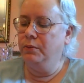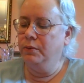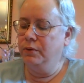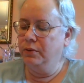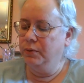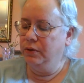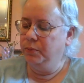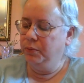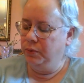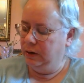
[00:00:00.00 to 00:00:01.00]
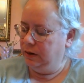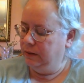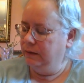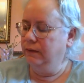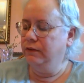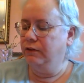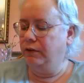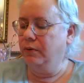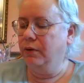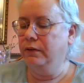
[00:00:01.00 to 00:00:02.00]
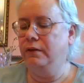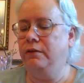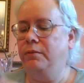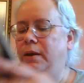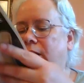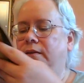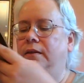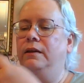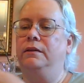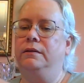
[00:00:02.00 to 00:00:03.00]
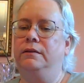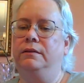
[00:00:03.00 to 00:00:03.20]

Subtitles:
Really, really pretty. This is Just Cross Stitch Magazine.